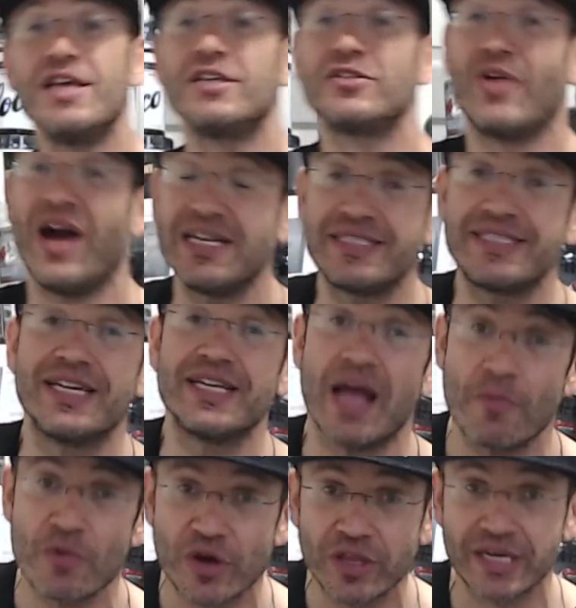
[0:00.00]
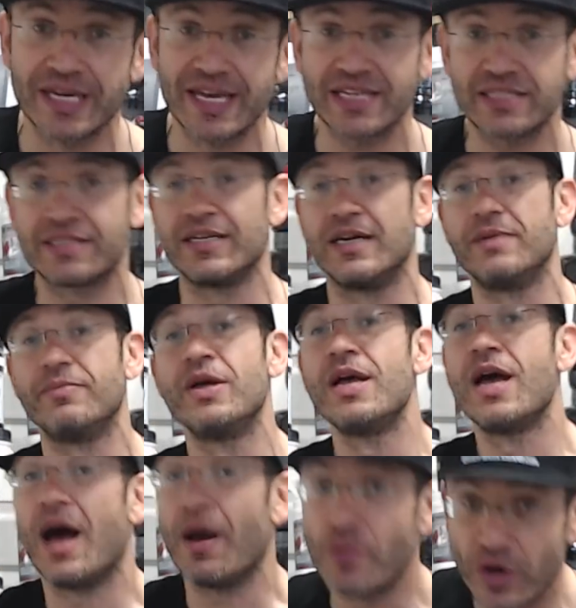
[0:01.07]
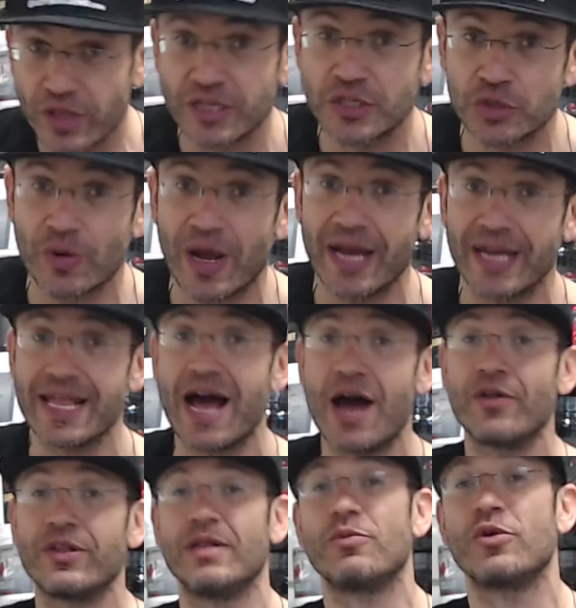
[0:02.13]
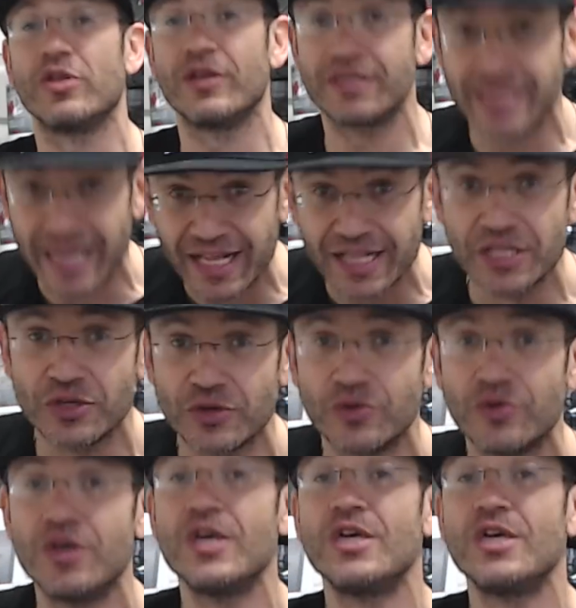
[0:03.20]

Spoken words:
So I said, I'm gonna get some, I'm gonna try it out, and I'm gonna tell you,